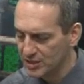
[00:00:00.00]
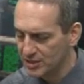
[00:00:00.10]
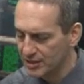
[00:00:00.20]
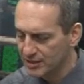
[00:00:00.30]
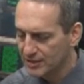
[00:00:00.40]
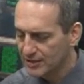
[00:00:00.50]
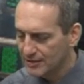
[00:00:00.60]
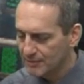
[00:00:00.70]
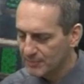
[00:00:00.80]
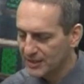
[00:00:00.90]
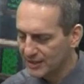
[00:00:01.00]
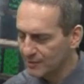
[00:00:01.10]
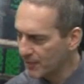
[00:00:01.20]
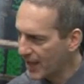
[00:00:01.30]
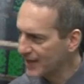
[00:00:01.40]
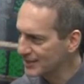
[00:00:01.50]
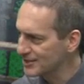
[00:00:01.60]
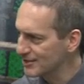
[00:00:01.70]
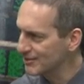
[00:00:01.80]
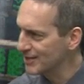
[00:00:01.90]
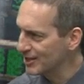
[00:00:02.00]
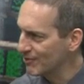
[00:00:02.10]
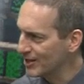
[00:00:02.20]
the Bendang packaging thing, right?